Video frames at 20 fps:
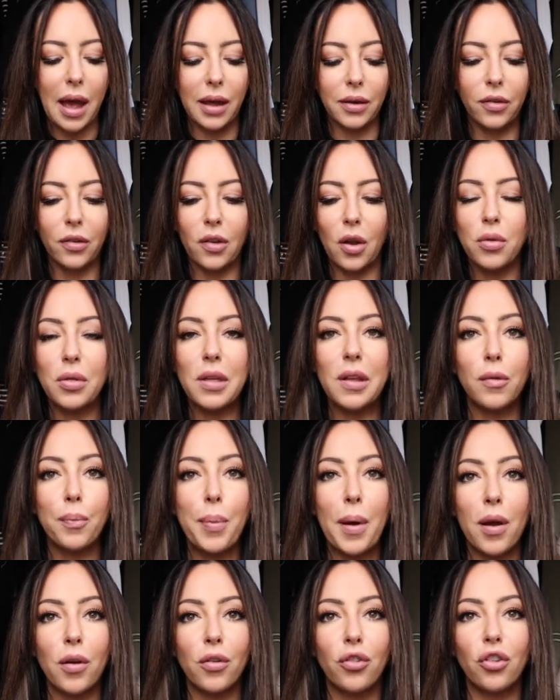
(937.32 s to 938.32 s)
And so this
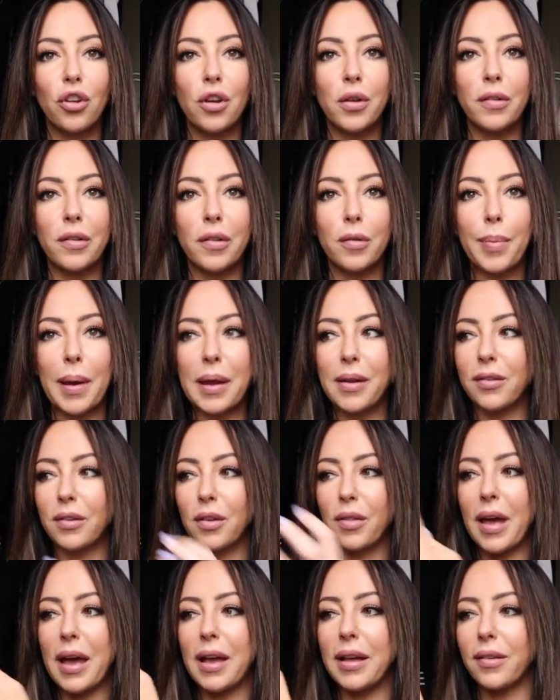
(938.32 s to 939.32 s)
pair of shoes is
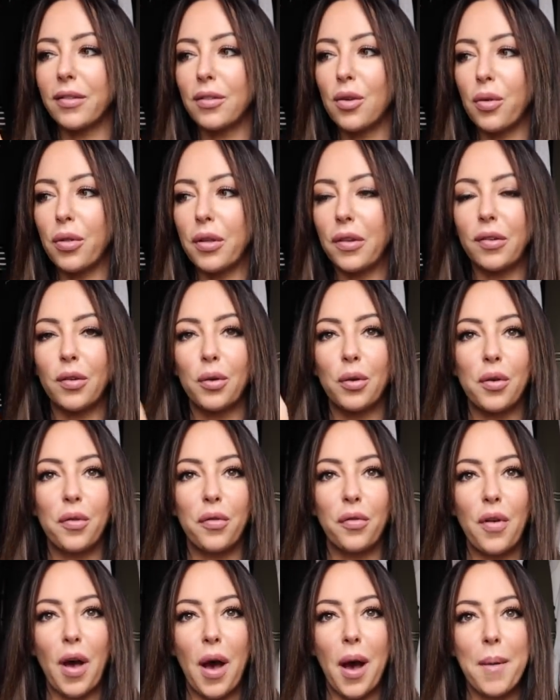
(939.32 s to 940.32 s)
based on that. It's got the sort
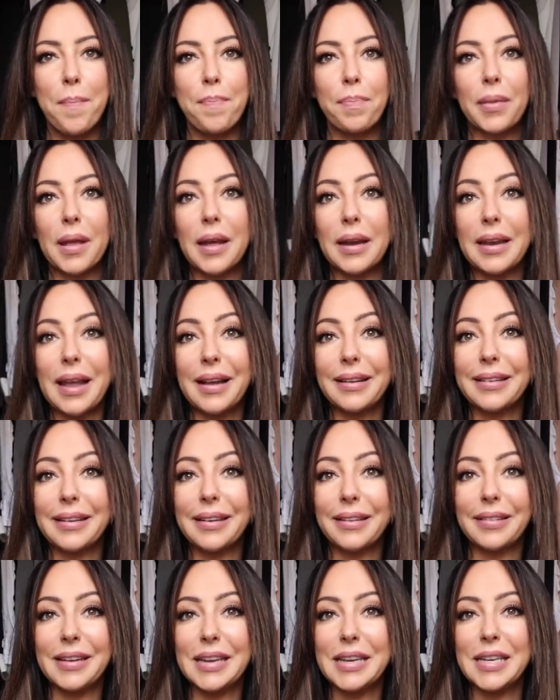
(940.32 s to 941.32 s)
of
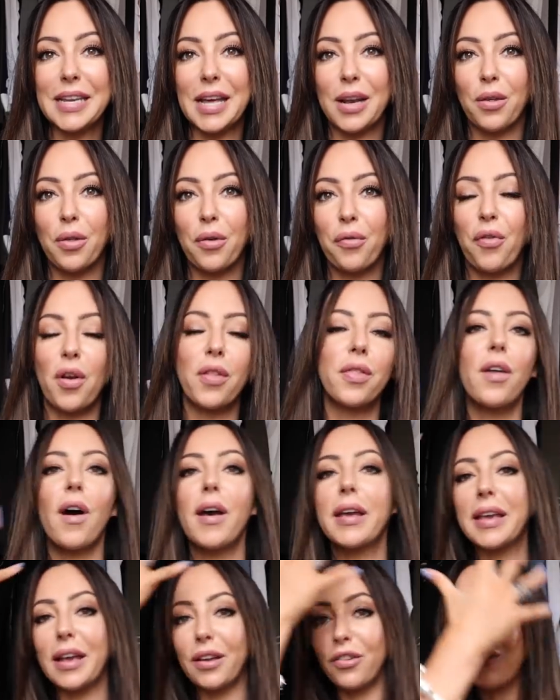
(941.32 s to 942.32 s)
lattice detail on the front
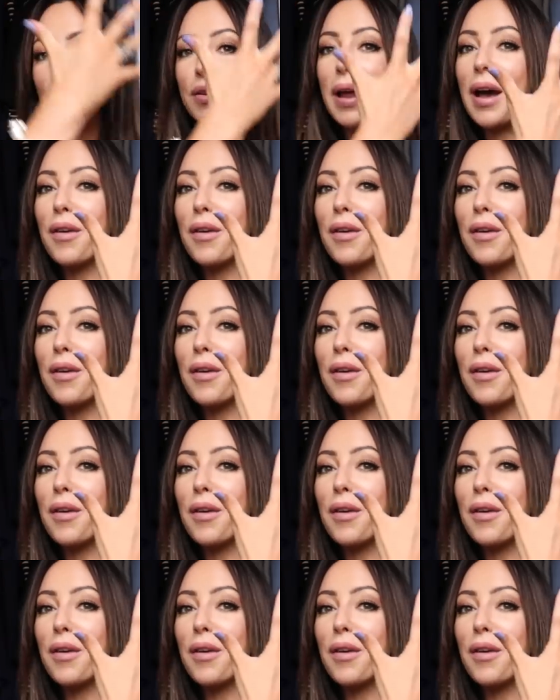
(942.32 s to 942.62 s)
that I guess you'd